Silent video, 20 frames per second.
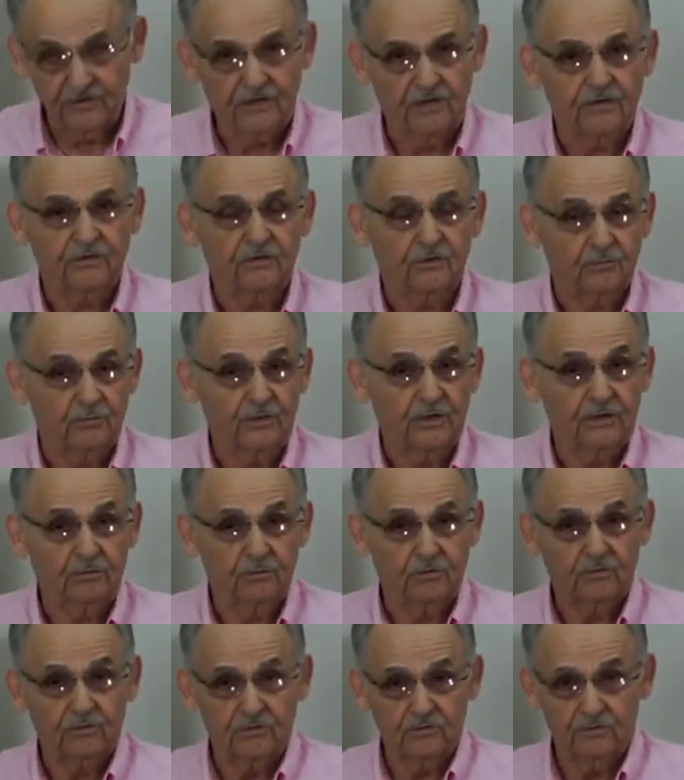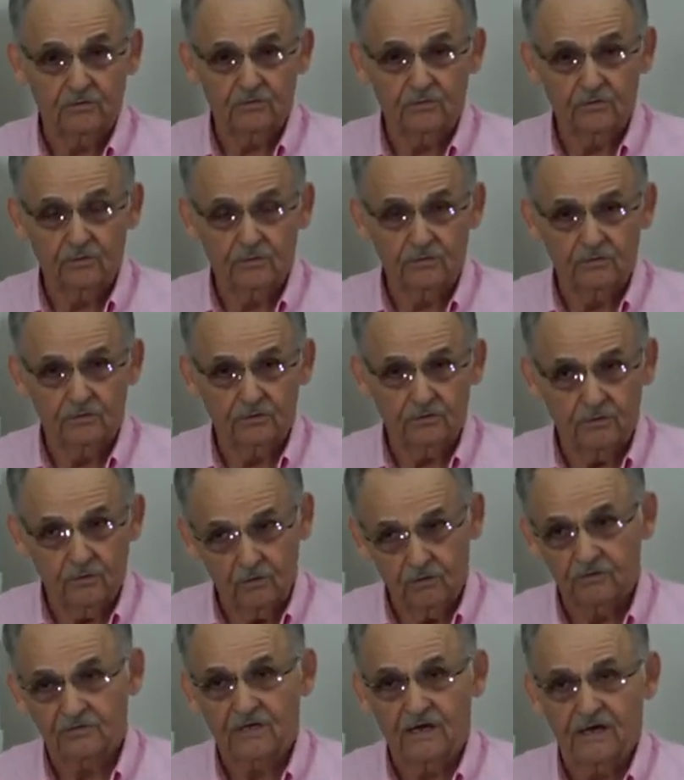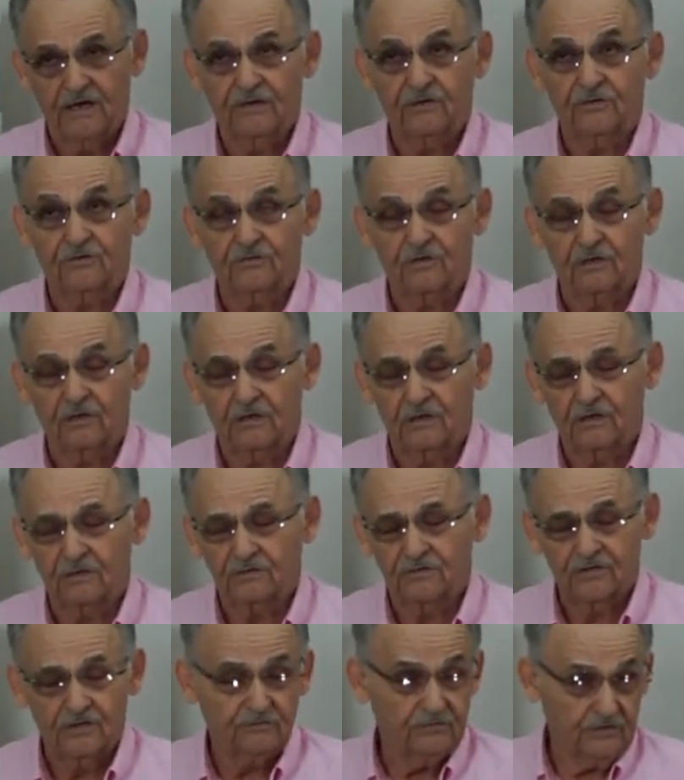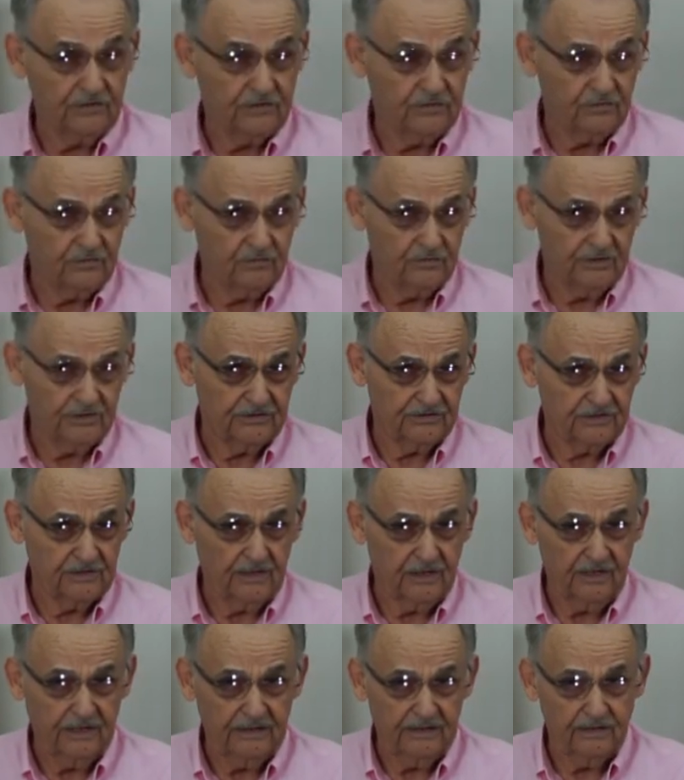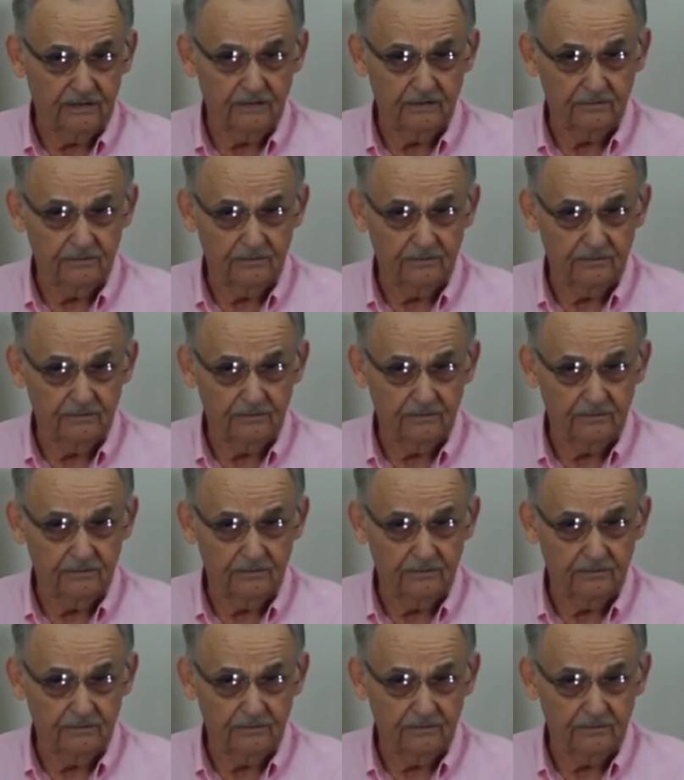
that you'll be able to go as high as a 72 inch tank,